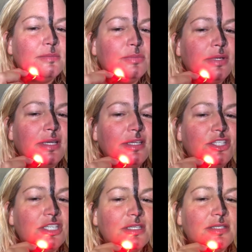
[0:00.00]

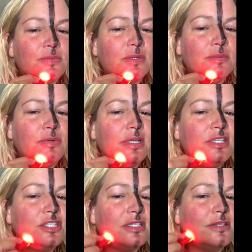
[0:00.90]
branches. One
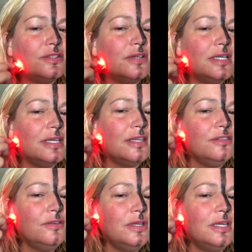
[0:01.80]
branch goes right down
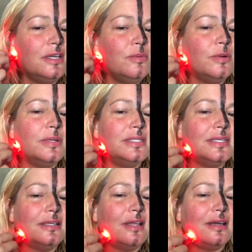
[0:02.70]
through here where we see
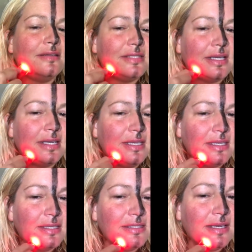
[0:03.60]
a lot of
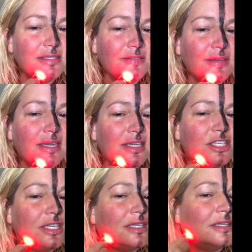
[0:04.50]
signs of
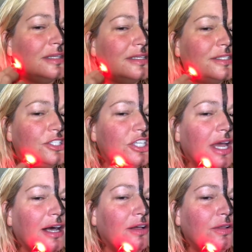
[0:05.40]
aging, these
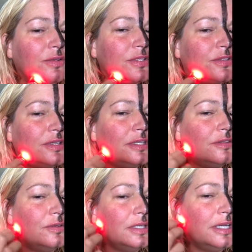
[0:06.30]
jowls right
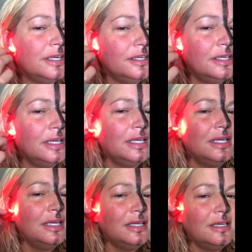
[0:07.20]
through here.
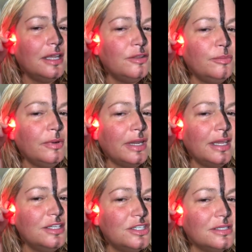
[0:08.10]
Another
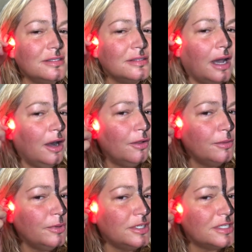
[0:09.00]
branch, all the
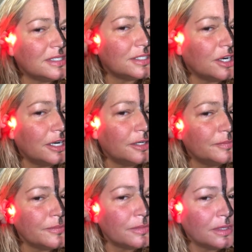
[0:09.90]
branches start
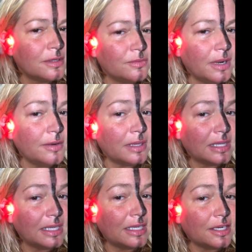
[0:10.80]
right around
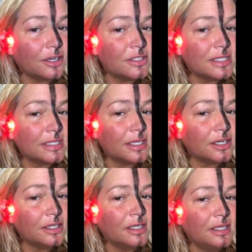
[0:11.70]
the ears here,